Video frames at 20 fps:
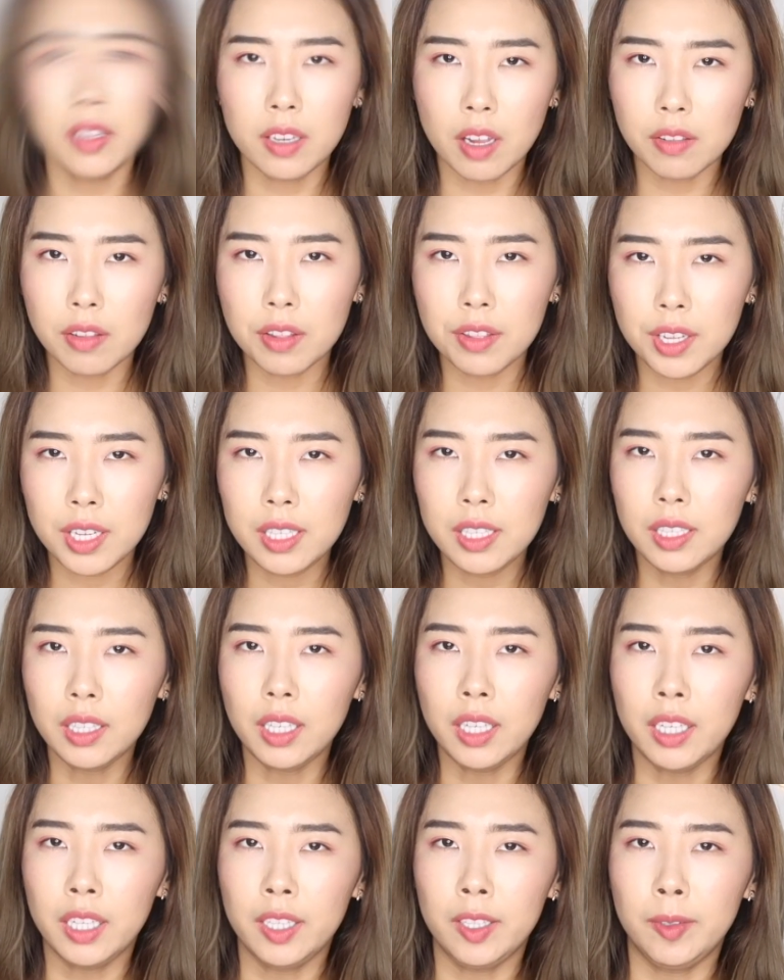Another thing
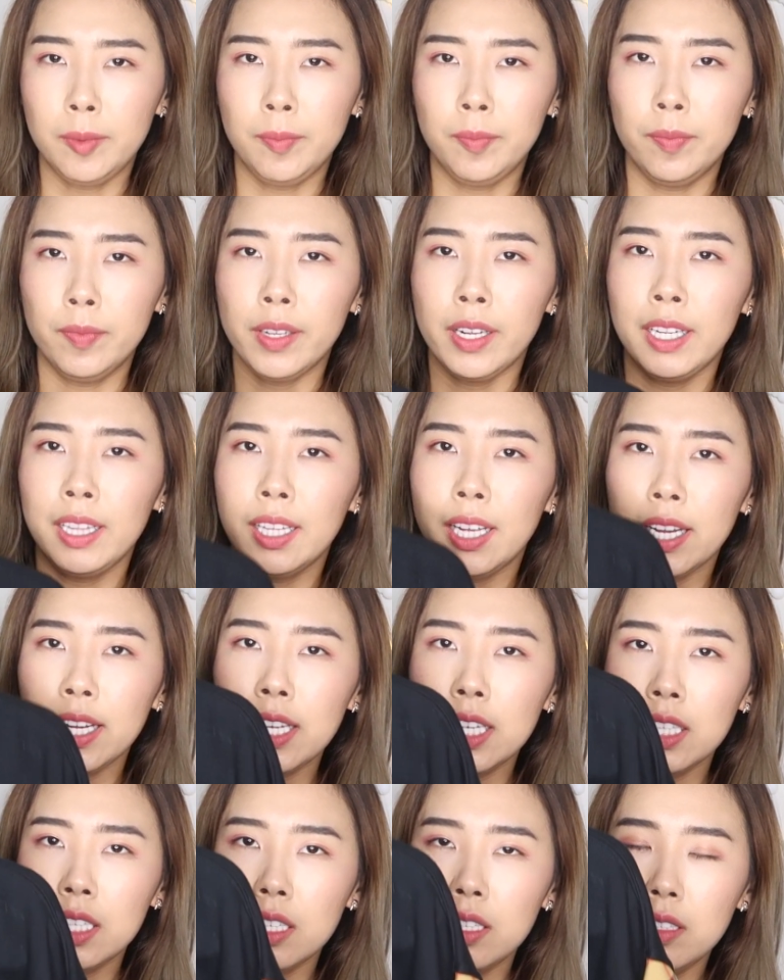I
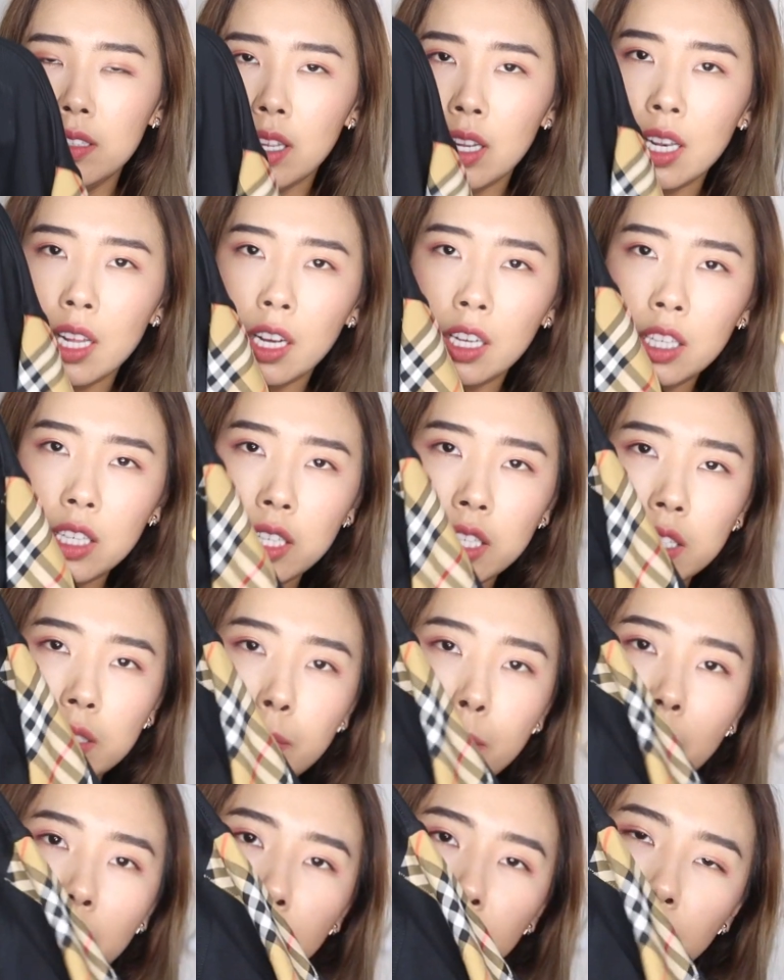like a lot this
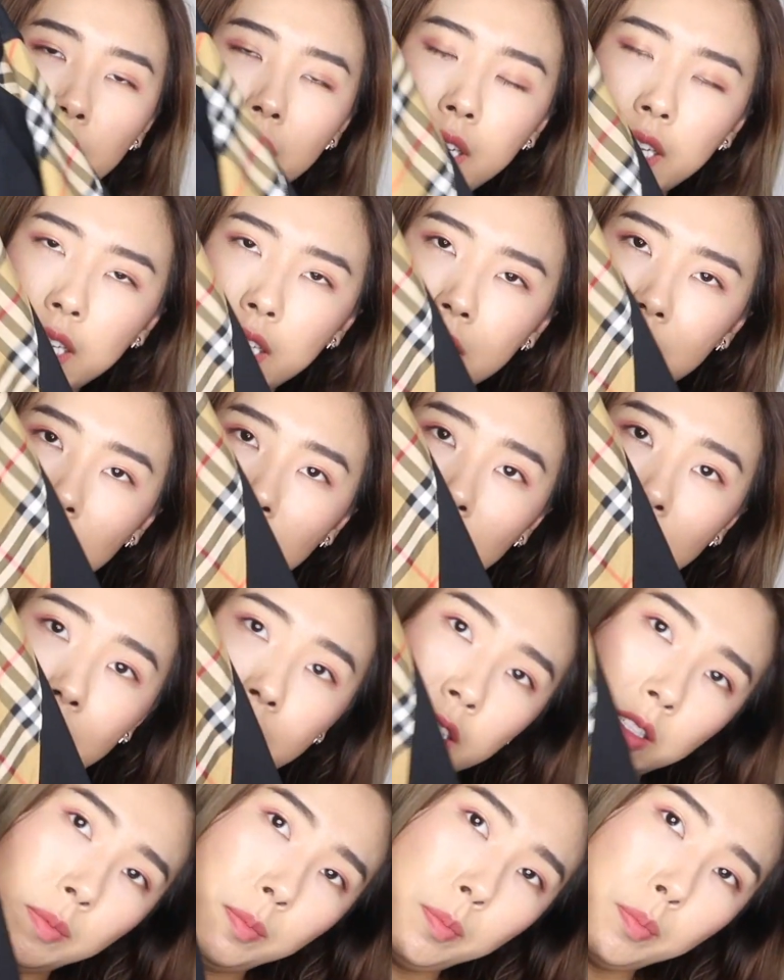month is
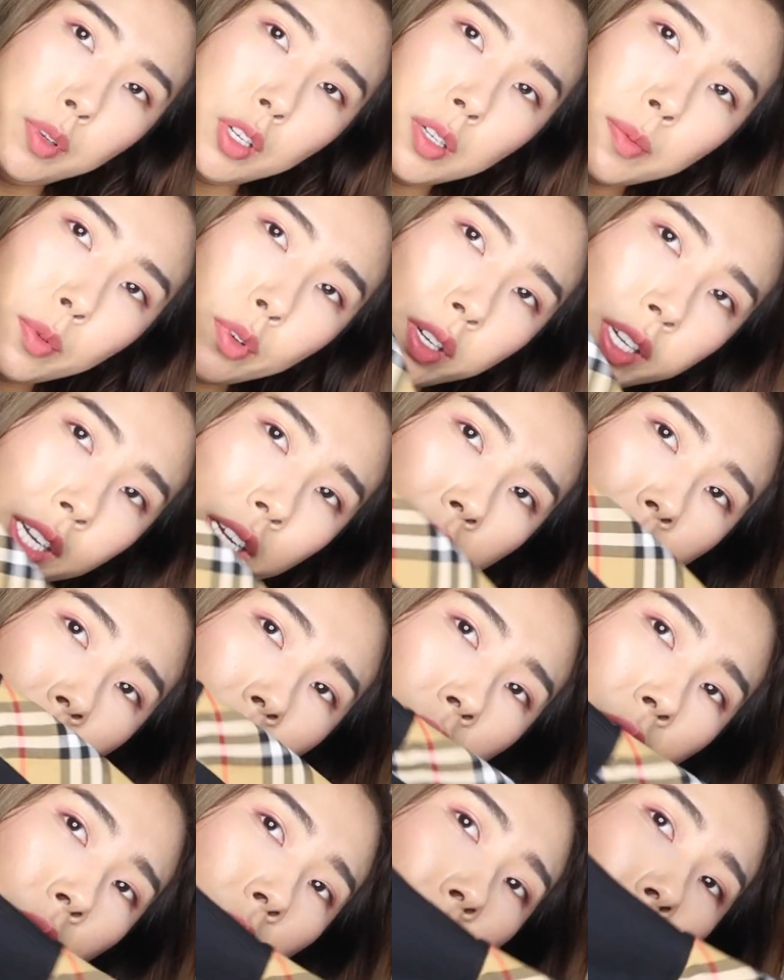this
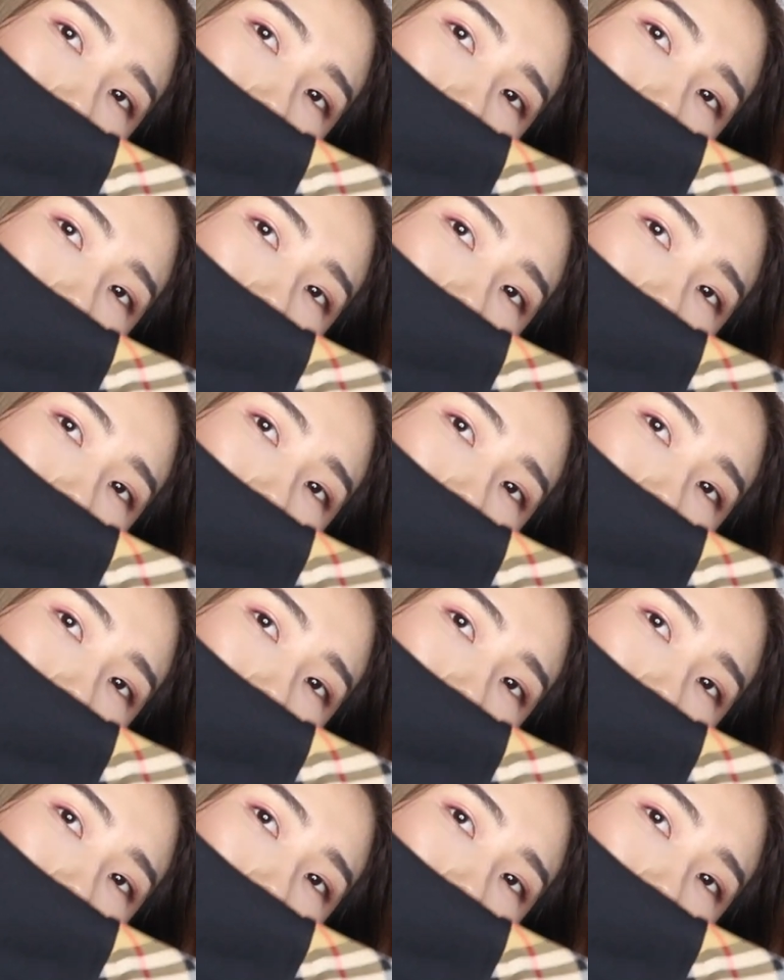Burberry